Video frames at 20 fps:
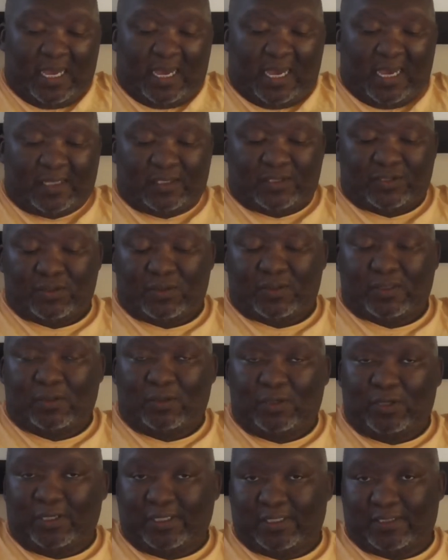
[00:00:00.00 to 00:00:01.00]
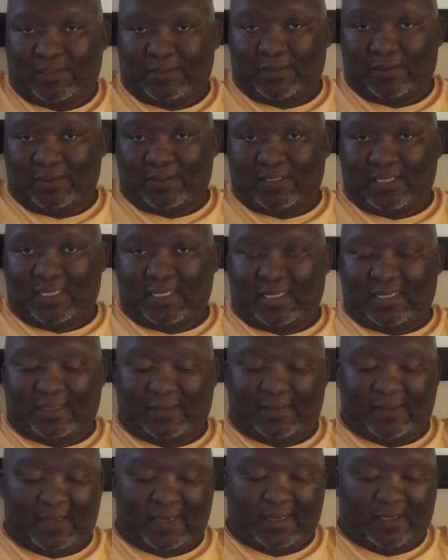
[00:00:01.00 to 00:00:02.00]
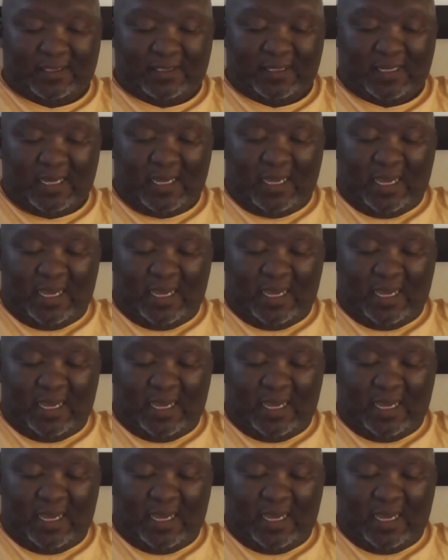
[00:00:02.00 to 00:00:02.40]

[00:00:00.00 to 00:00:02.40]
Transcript: And so the early scores are like that.